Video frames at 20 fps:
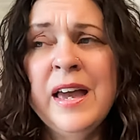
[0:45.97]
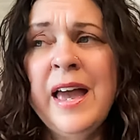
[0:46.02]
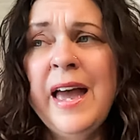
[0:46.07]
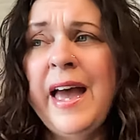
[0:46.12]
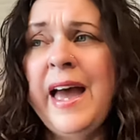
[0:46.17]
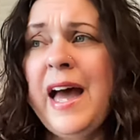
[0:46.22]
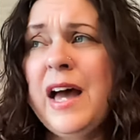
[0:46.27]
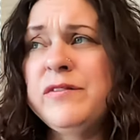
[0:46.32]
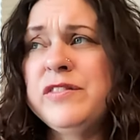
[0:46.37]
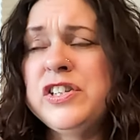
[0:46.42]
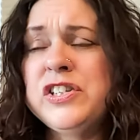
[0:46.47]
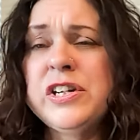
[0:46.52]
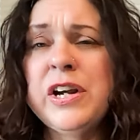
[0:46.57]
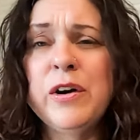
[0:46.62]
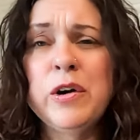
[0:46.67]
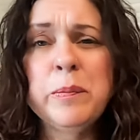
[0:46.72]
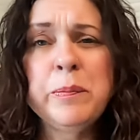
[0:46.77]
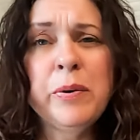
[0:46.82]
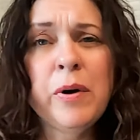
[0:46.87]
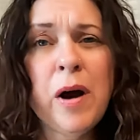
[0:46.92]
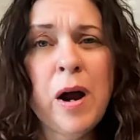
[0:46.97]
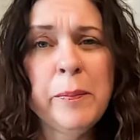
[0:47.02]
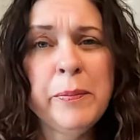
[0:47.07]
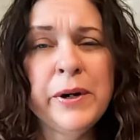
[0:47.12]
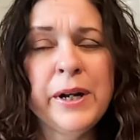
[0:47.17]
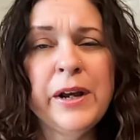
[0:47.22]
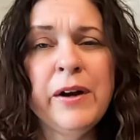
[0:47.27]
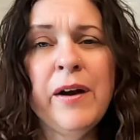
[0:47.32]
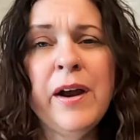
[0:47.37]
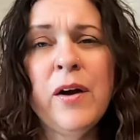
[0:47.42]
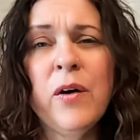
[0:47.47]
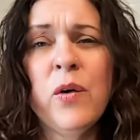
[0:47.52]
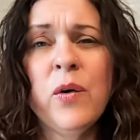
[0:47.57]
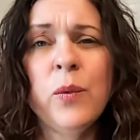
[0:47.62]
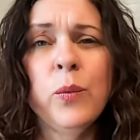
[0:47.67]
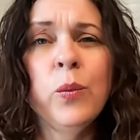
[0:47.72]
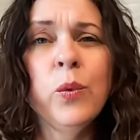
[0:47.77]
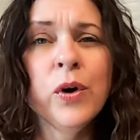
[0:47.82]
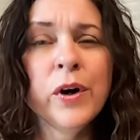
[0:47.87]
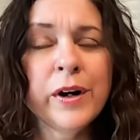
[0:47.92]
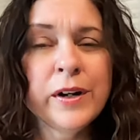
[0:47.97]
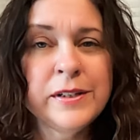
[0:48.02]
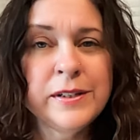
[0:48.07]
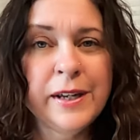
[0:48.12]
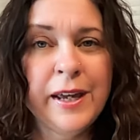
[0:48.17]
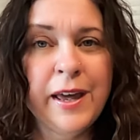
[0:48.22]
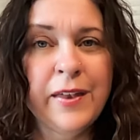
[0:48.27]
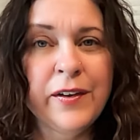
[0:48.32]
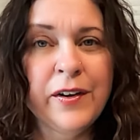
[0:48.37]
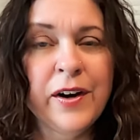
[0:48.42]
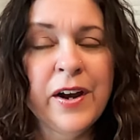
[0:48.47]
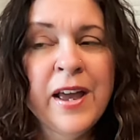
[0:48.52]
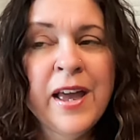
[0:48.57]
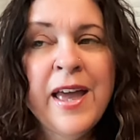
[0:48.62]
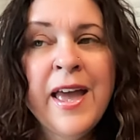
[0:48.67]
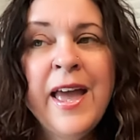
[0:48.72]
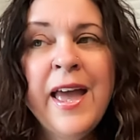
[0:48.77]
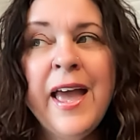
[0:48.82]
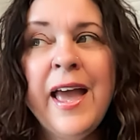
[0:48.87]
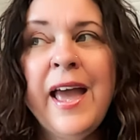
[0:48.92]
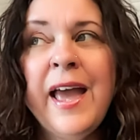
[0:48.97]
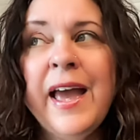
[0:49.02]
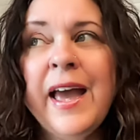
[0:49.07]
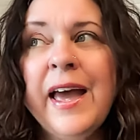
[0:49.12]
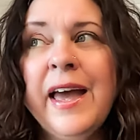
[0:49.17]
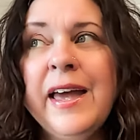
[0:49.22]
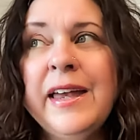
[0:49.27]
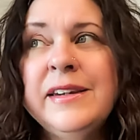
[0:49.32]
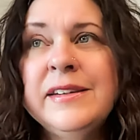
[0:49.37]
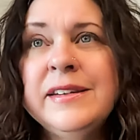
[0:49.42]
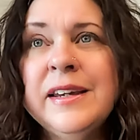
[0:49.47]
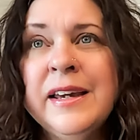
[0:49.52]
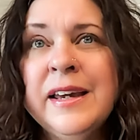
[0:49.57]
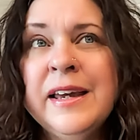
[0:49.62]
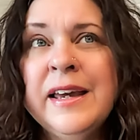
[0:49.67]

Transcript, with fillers: have shared property or or work together. And